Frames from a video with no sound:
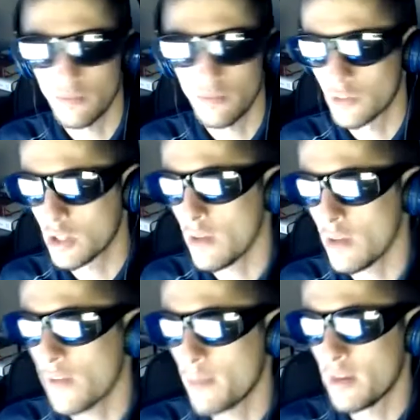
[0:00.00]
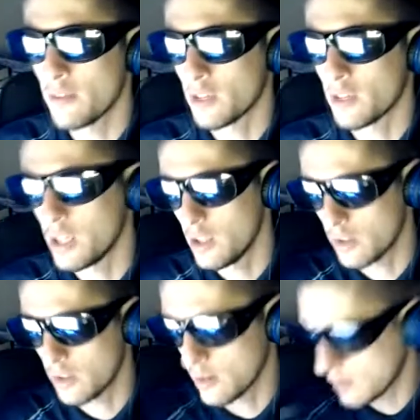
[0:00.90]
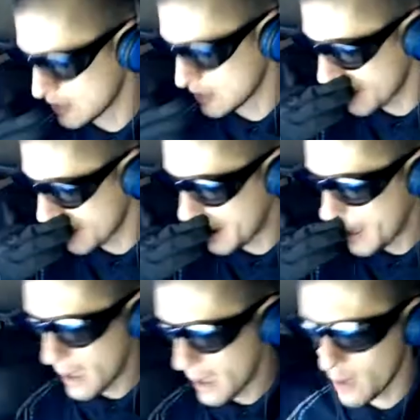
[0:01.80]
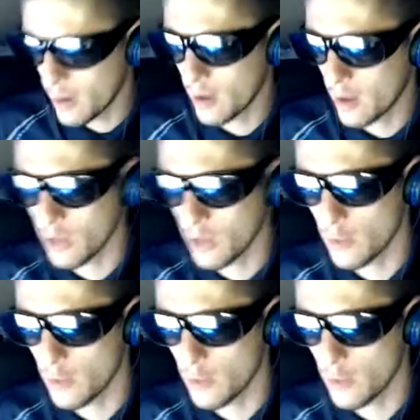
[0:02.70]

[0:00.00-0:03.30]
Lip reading: Resolve that bit of heat there, us man. I'm glad that we could